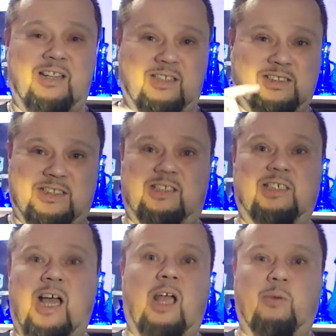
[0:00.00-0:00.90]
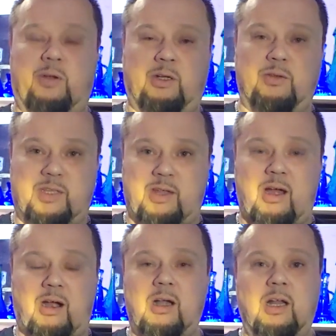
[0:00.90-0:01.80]
and then C T I when he goes
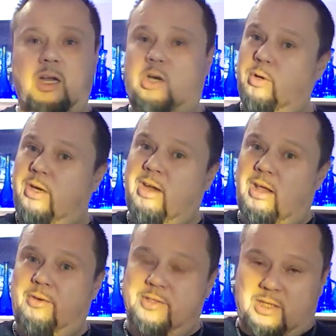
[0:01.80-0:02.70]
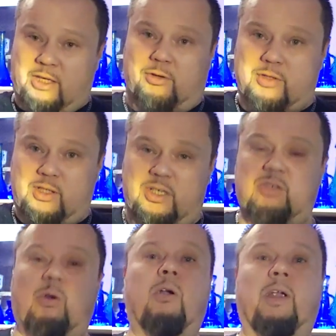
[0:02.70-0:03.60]
there. Creed Taylor's an interesting
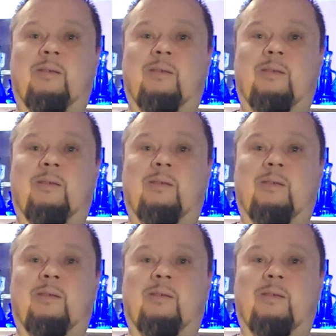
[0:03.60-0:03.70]
story